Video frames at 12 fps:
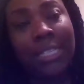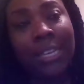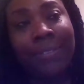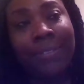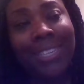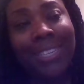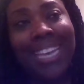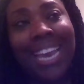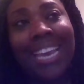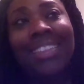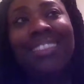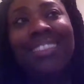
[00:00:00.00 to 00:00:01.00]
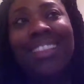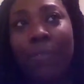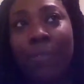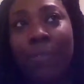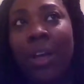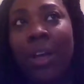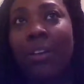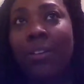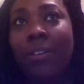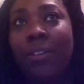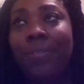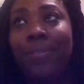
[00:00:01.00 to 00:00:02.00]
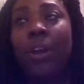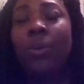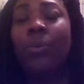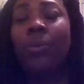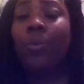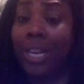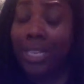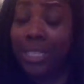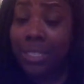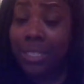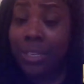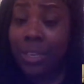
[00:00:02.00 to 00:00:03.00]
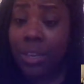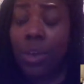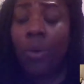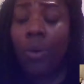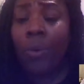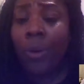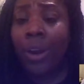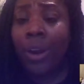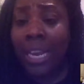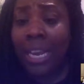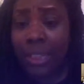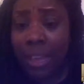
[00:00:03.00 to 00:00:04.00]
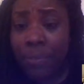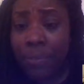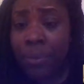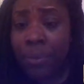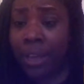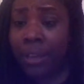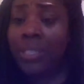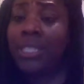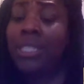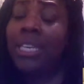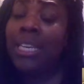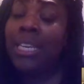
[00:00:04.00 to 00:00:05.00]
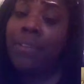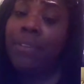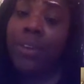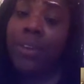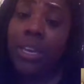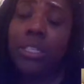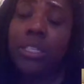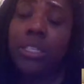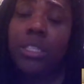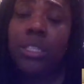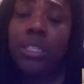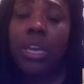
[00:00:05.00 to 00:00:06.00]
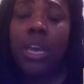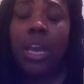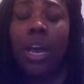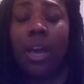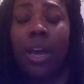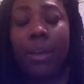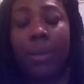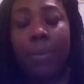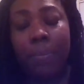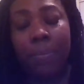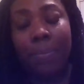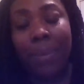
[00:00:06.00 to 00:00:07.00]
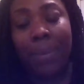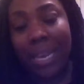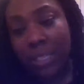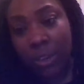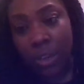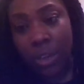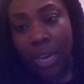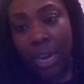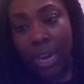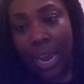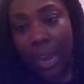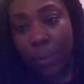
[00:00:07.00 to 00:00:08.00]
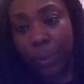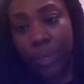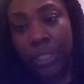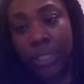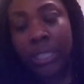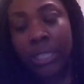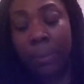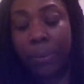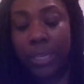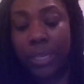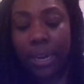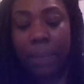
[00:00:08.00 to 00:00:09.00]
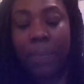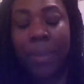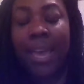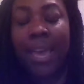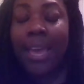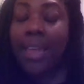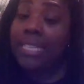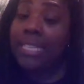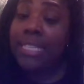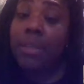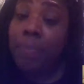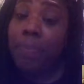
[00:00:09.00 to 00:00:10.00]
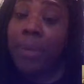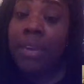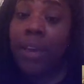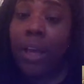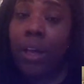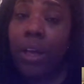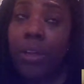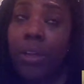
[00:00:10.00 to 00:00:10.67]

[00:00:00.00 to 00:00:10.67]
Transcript: us a level of risk or a level of significance based on our sample data, and that's the p-value.